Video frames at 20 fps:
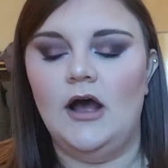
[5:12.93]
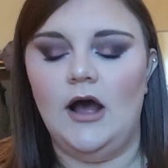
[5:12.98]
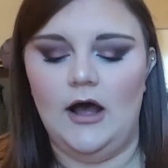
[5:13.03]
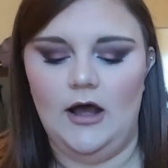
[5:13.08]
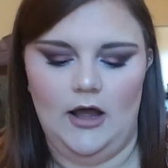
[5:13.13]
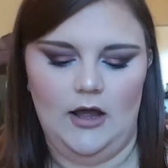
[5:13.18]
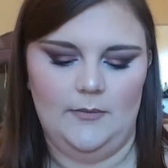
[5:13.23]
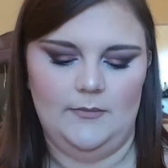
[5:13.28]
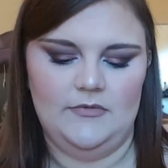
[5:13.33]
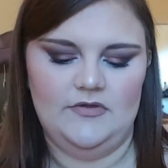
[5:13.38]

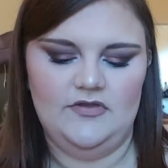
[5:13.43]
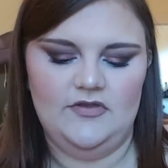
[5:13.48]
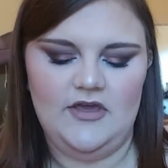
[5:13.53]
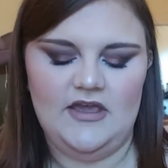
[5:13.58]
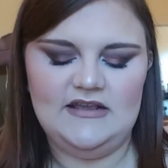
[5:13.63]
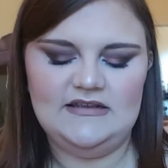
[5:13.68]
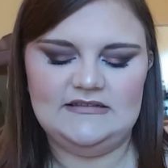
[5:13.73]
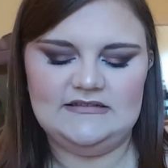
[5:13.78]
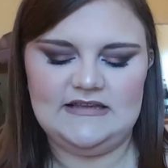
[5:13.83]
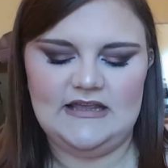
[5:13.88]

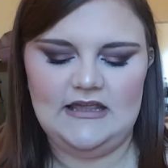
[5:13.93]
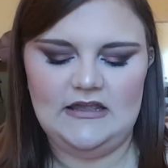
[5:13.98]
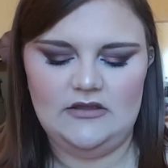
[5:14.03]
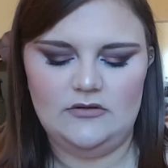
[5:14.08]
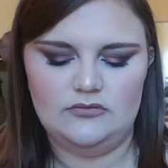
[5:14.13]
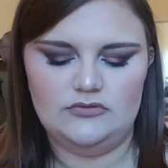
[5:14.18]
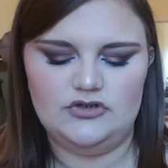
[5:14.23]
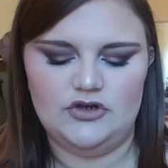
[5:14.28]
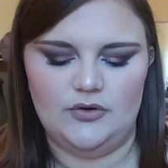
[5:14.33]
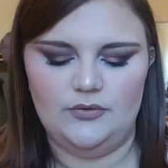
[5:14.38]
They say
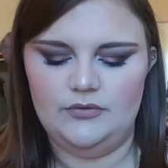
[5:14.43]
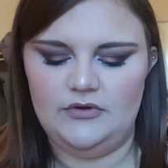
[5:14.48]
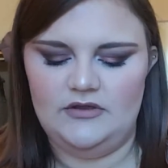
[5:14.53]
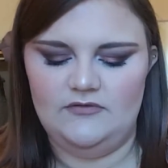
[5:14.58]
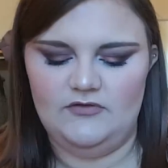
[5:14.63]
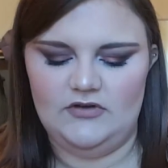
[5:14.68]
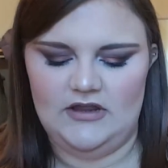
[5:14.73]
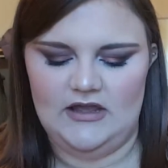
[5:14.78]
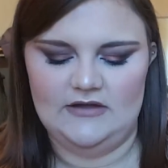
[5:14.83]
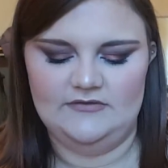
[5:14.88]
you don't
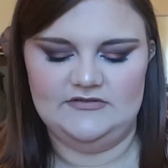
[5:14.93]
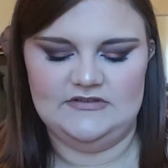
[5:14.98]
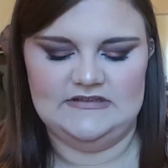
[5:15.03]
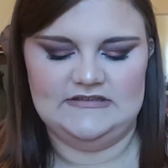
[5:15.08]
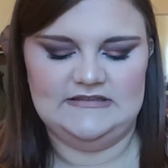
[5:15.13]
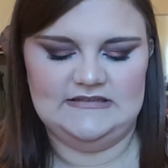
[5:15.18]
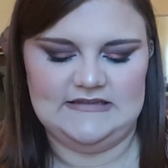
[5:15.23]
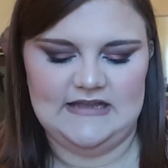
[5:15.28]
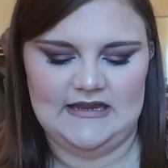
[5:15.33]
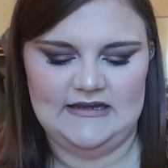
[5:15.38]
even have to
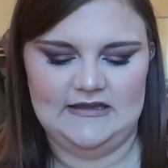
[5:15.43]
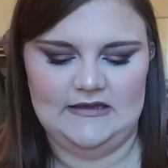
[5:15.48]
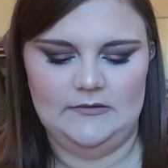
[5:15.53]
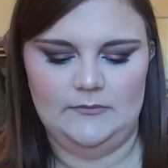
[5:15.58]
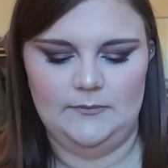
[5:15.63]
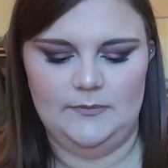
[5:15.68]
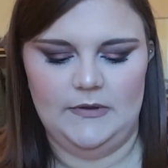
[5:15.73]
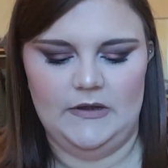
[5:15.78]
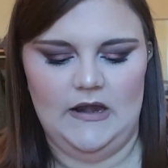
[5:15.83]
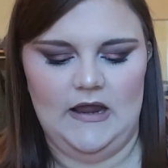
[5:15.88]
set
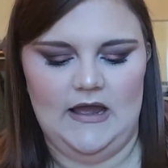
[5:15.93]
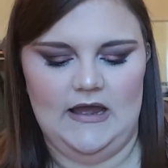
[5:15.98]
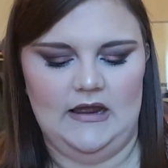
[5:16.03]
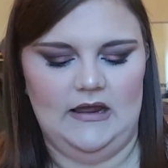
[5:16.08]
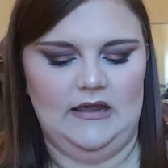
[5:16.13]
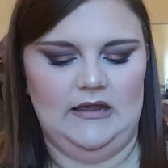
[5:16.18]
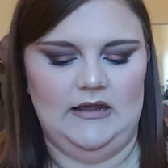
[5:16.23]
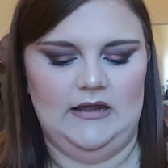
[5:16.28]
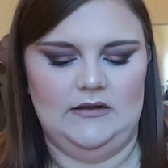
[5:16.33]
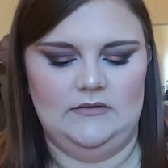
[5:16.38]
it, but
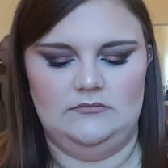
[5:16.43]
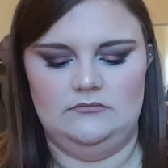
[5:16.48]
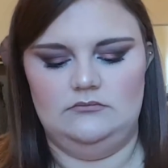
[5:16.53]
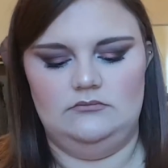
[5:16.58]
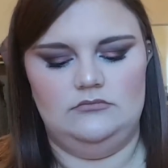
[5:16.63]
I